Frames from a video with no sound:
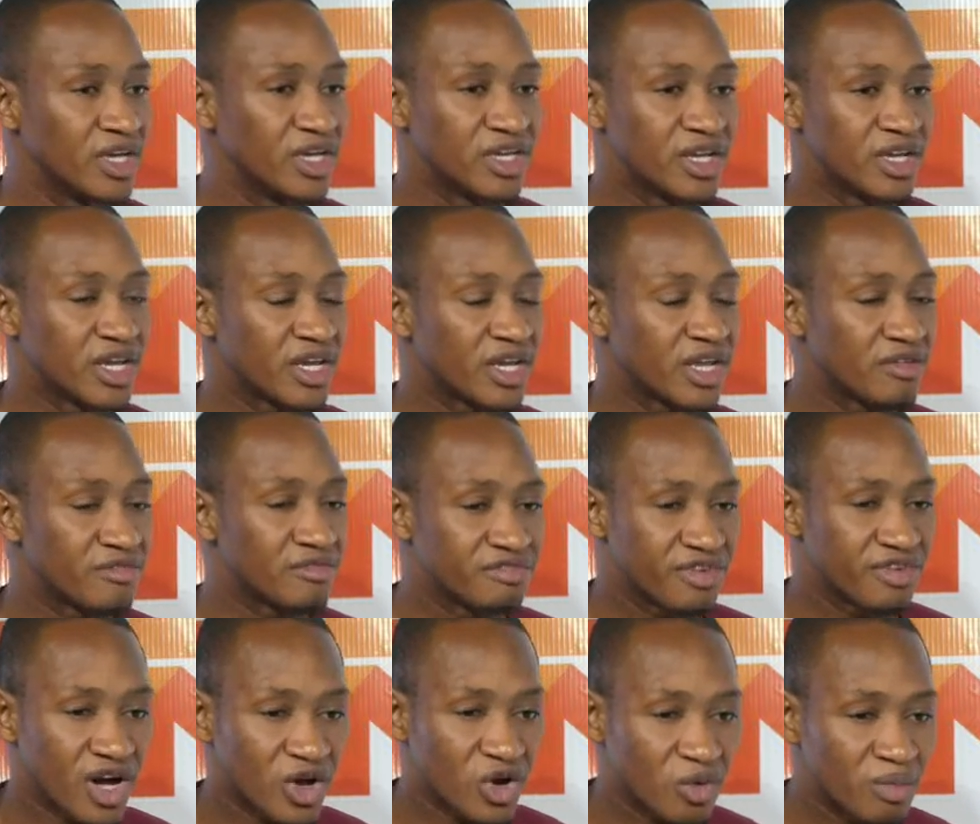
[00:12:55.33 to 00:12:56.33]
in an
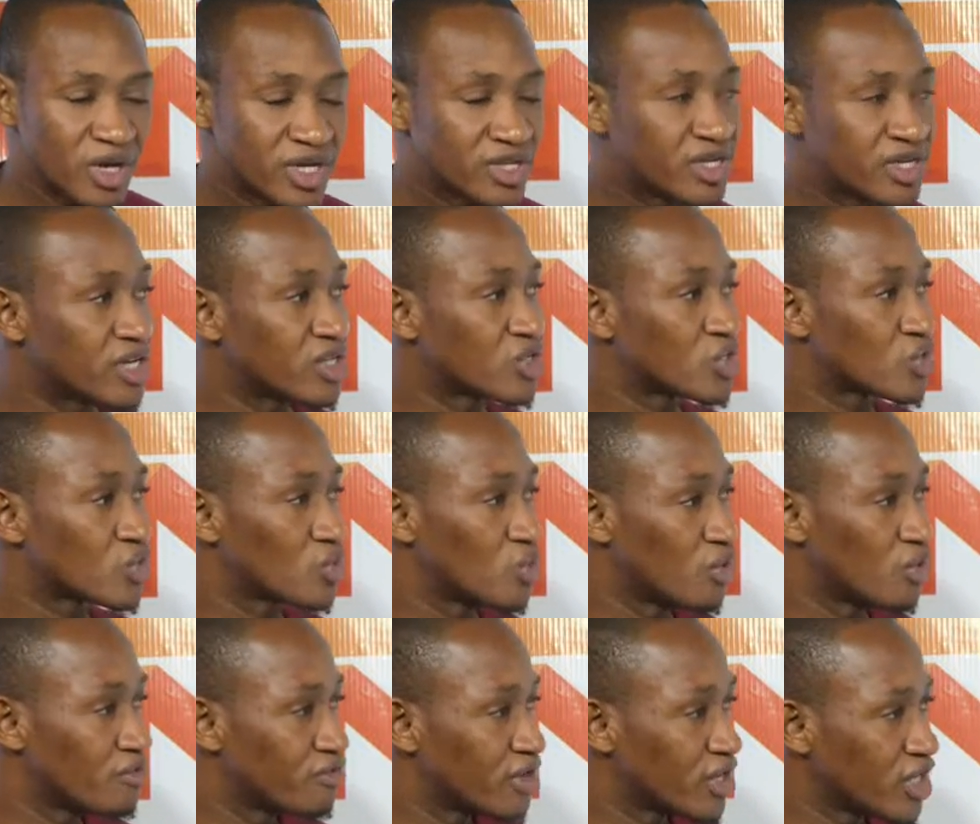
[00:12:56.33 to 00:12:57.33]
environment that is
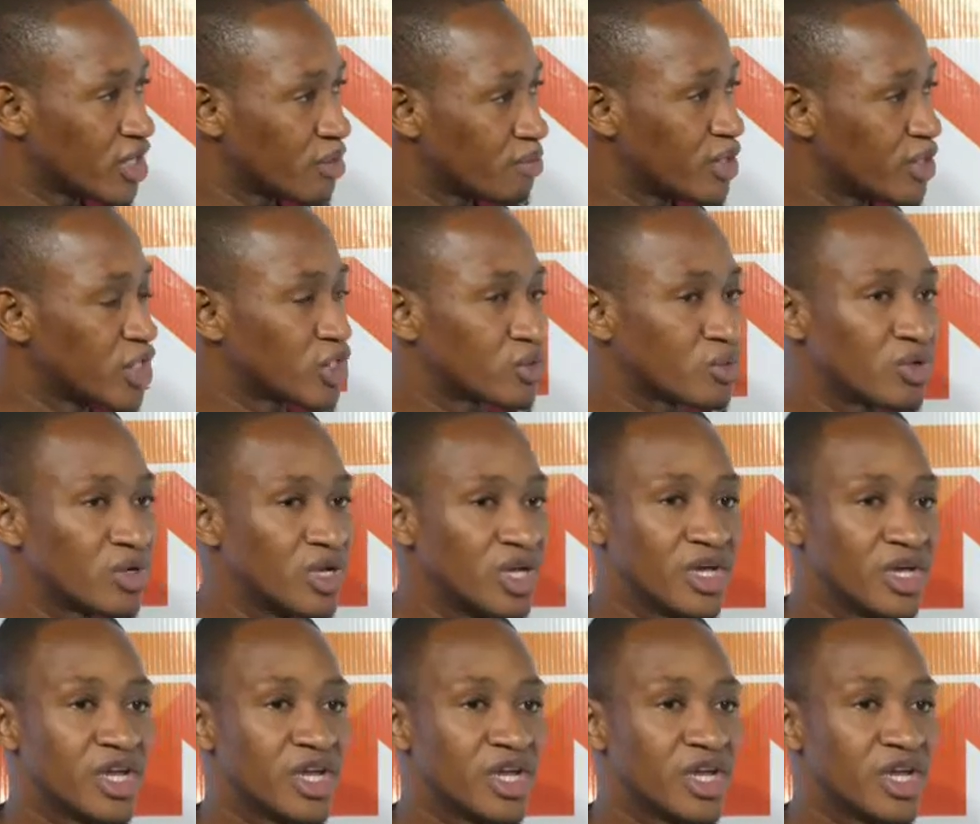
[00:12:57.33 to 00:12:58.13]
so very peaceful